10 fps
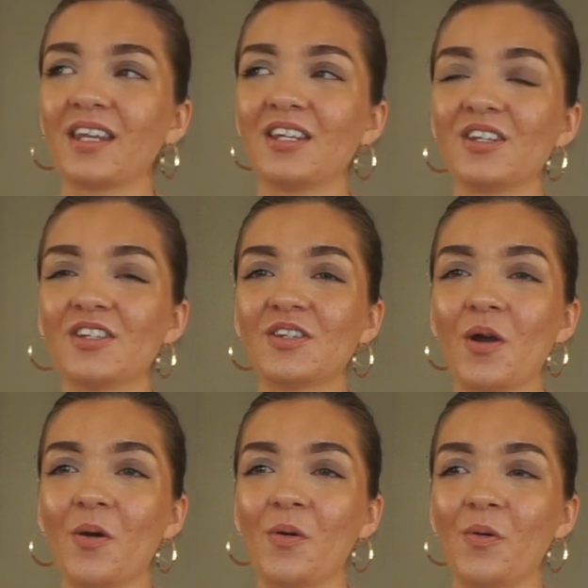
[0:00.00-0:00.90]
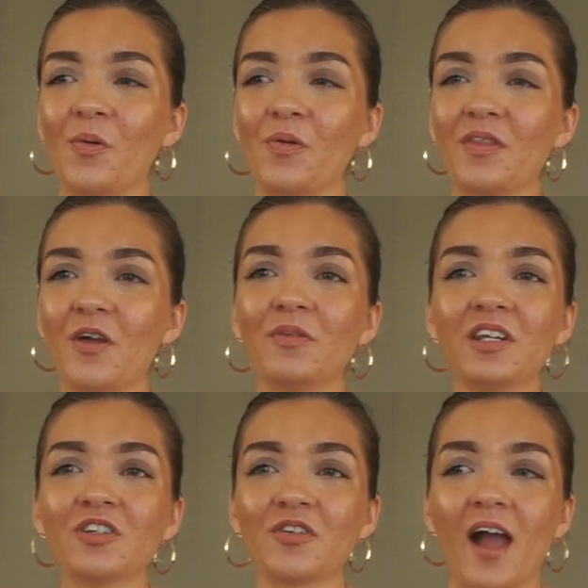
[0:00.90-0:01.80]
So they only
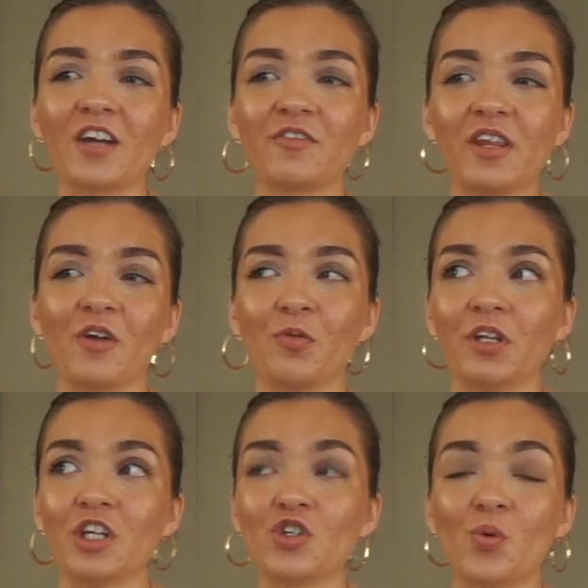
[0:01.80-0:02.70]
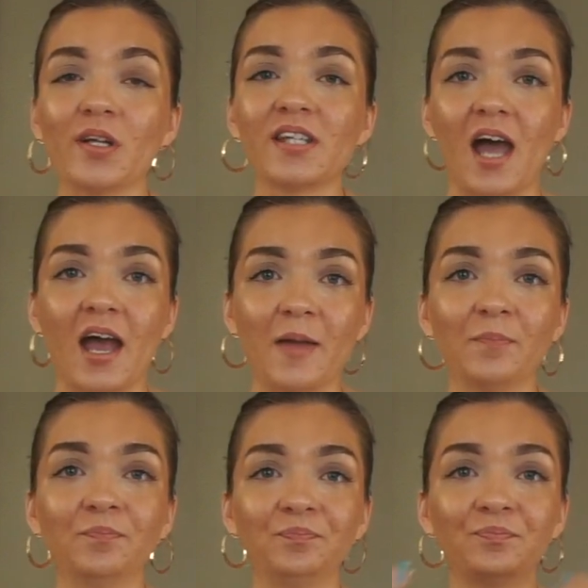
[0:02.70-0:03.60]
interact for like a really short time.